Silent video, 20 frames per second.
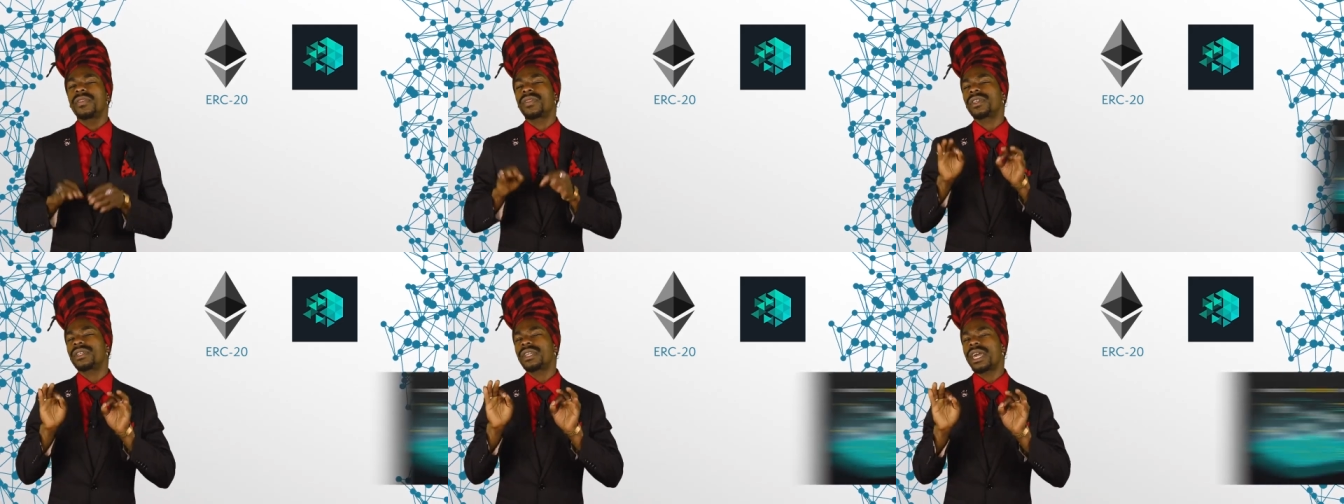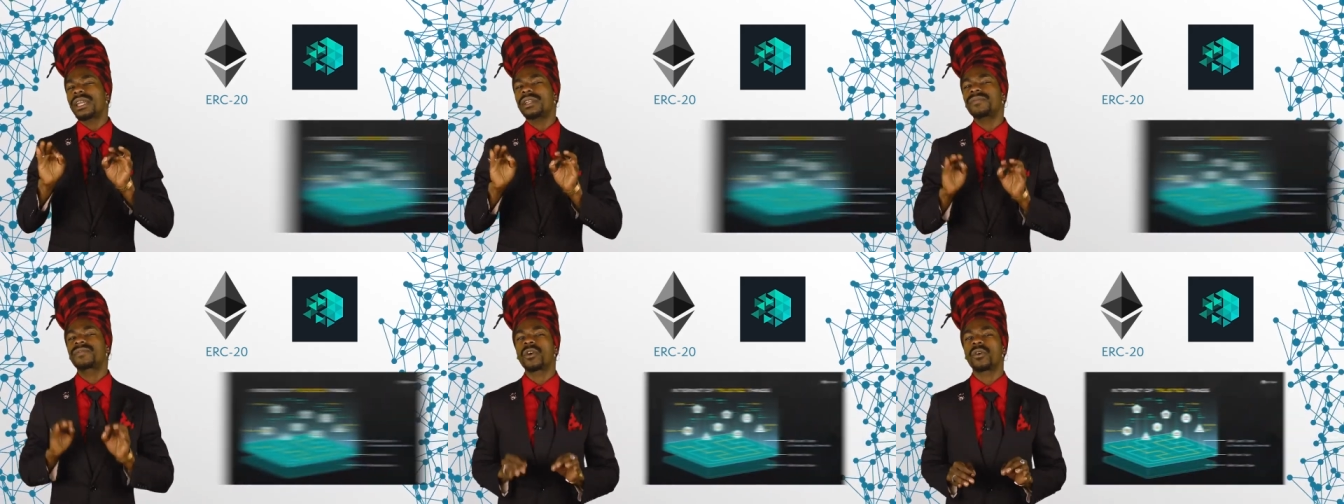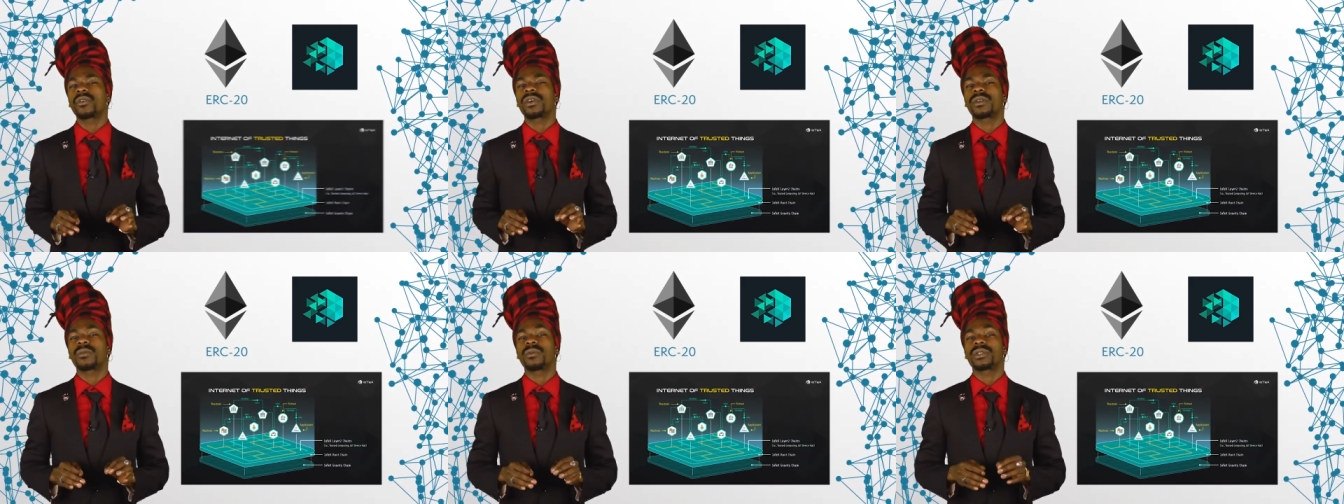The native
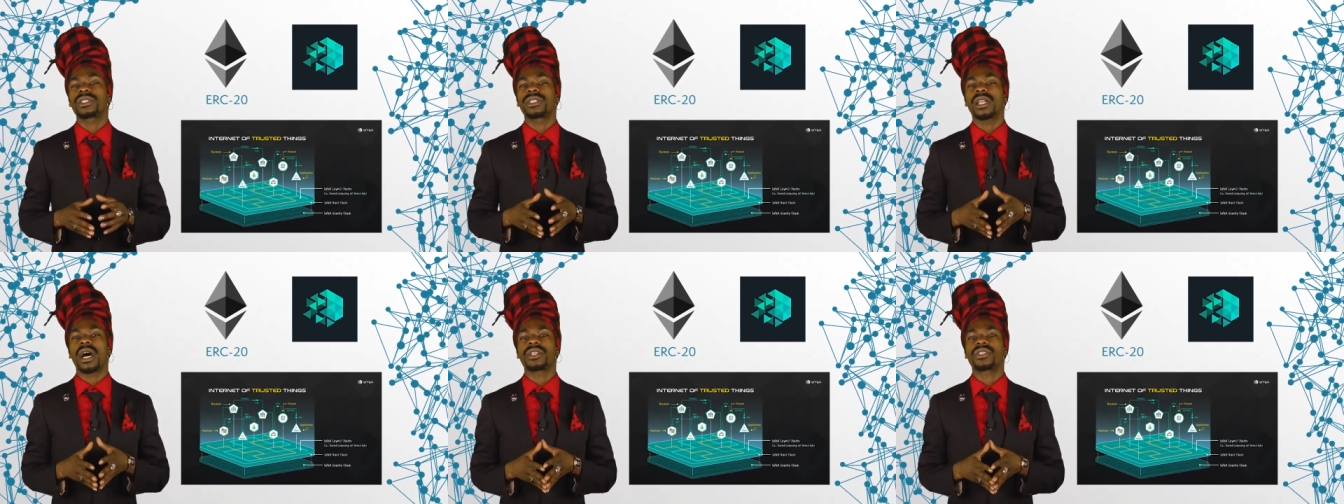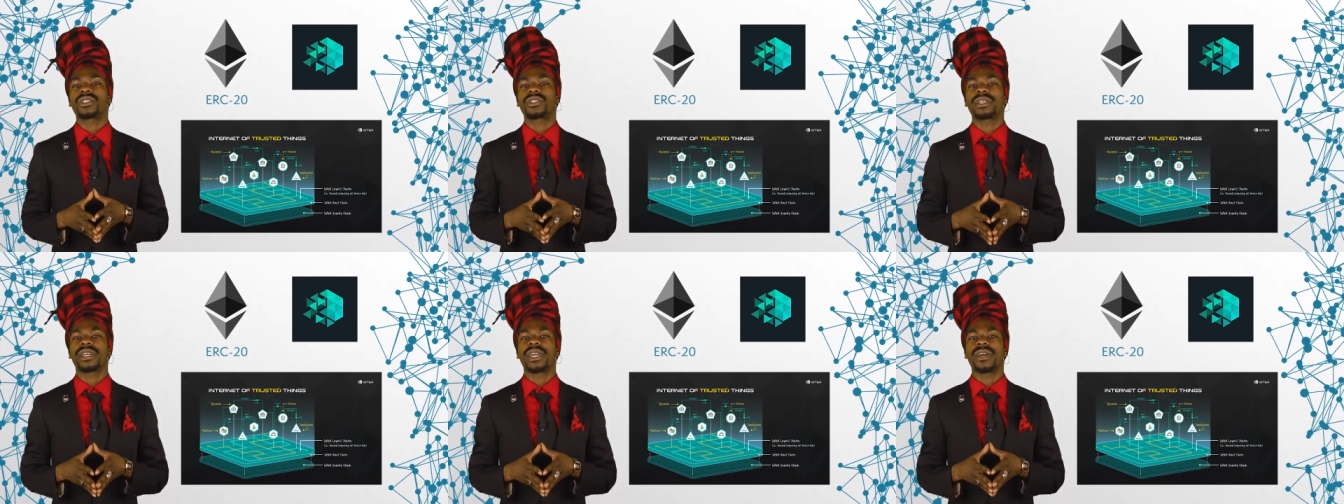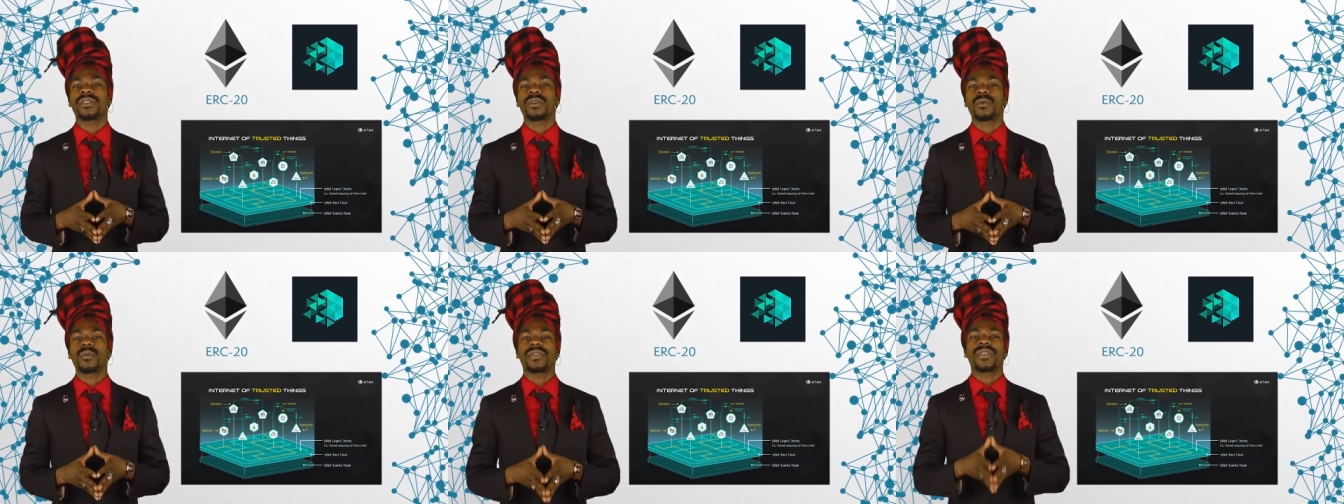token was launched
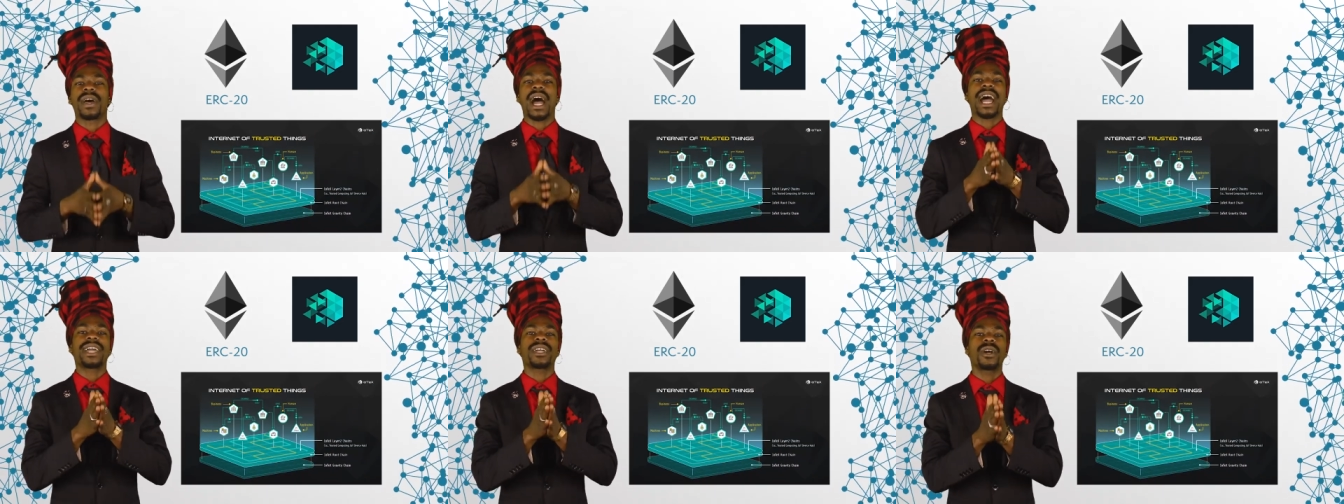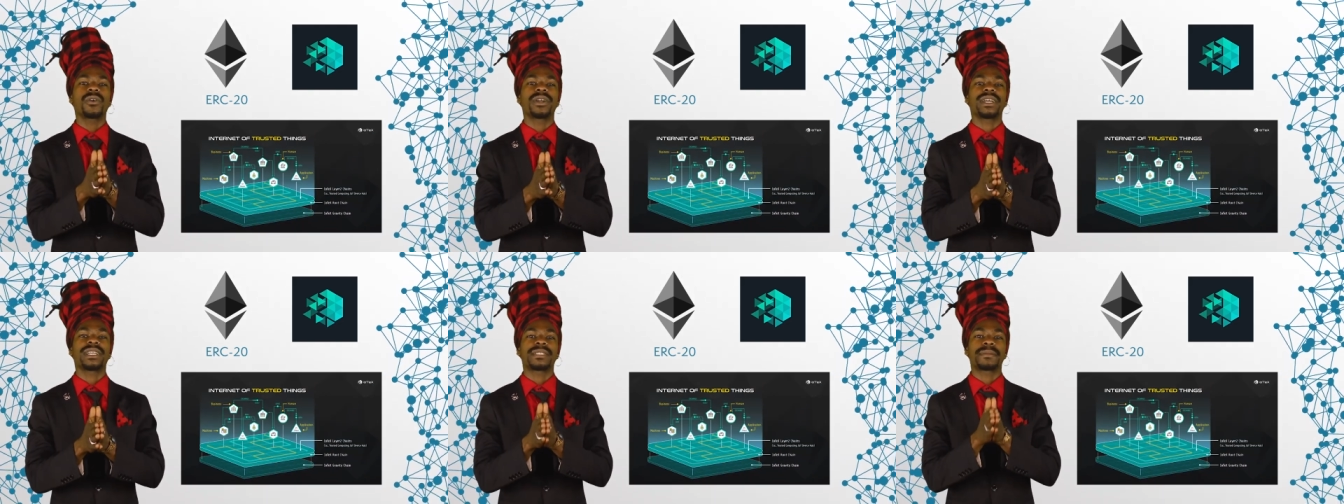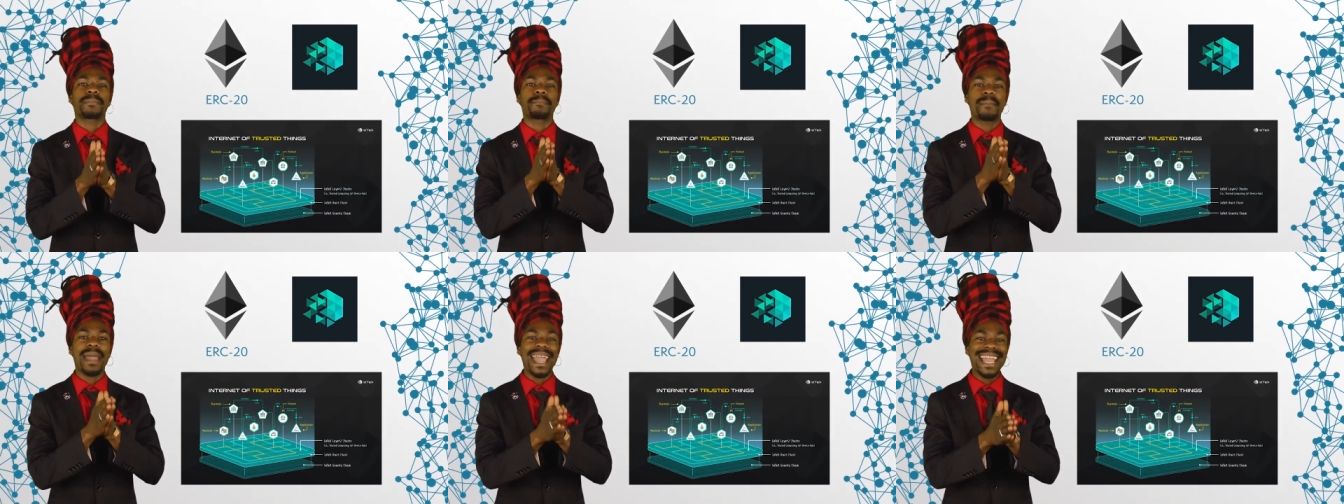together with
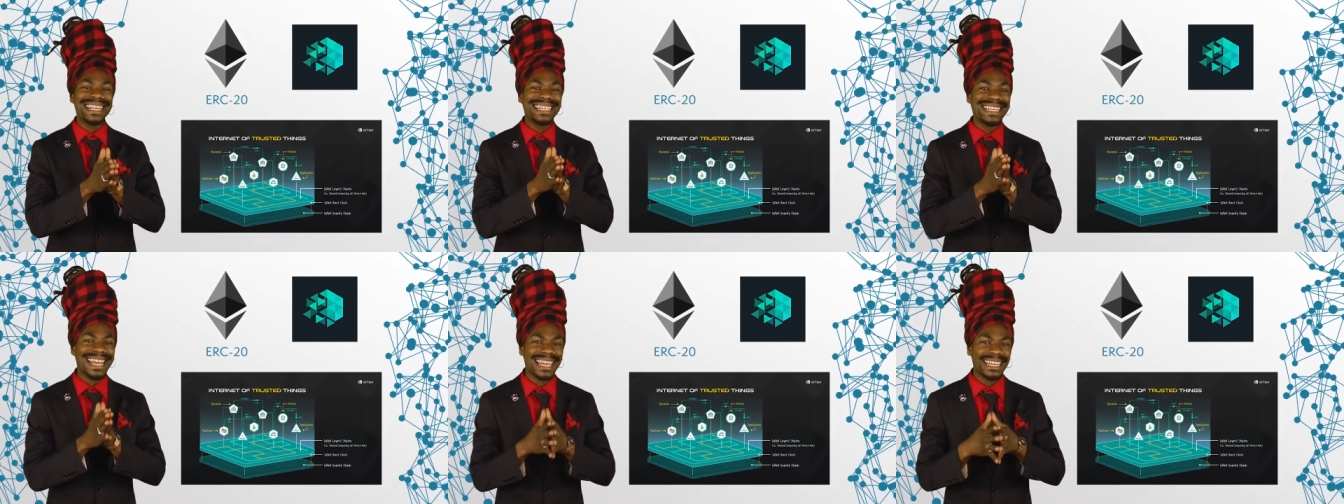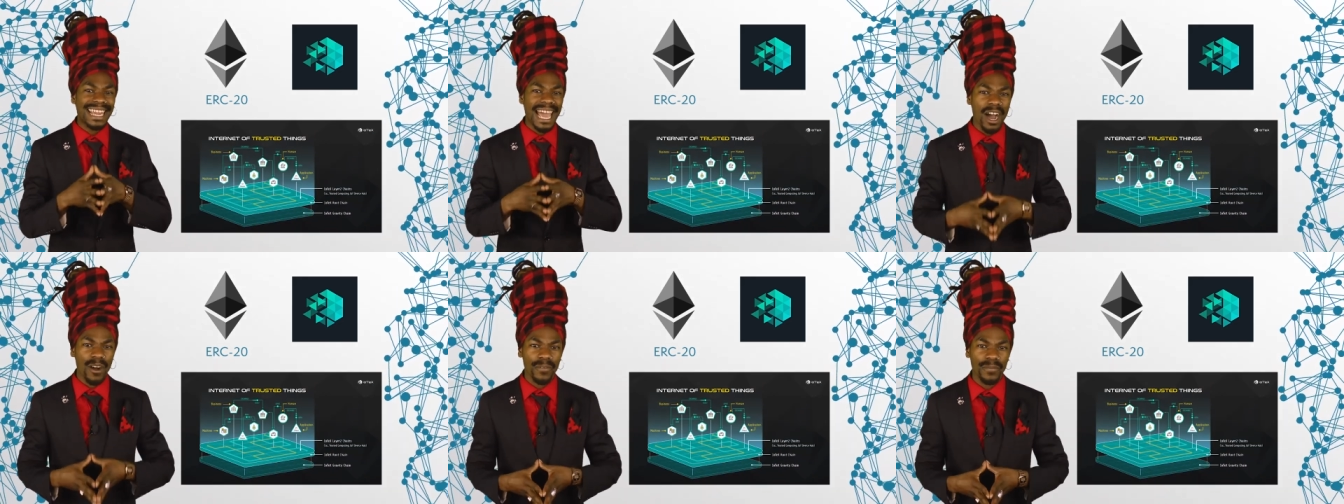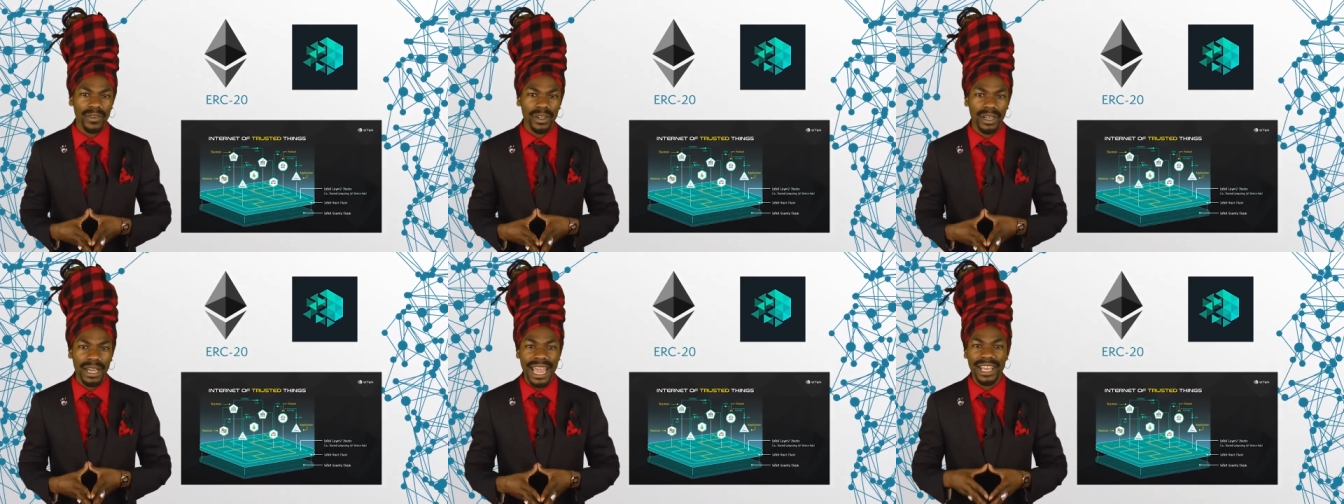IOTX mainnet
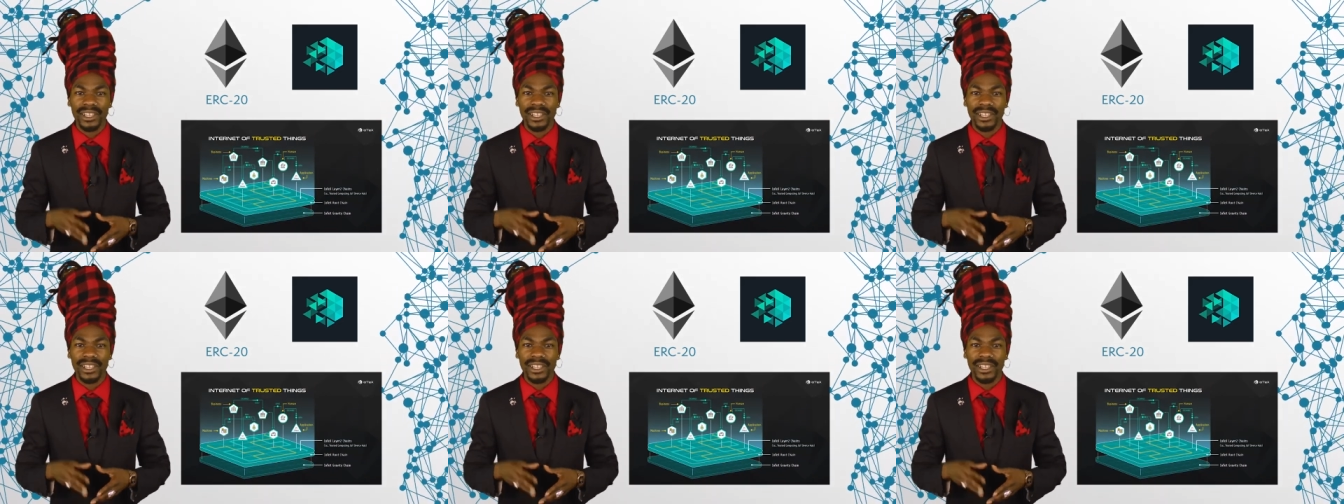alpha,